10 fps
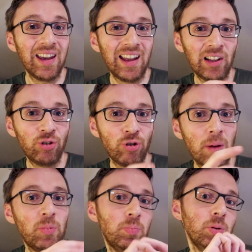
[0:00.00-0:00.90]
it'll
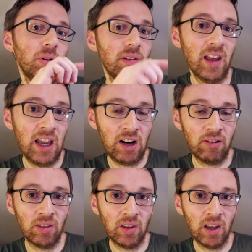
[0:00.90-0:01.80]
trap a bubble of air
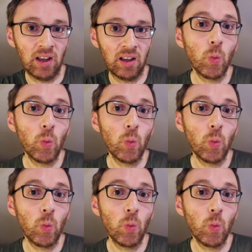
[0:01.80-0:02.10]
in there,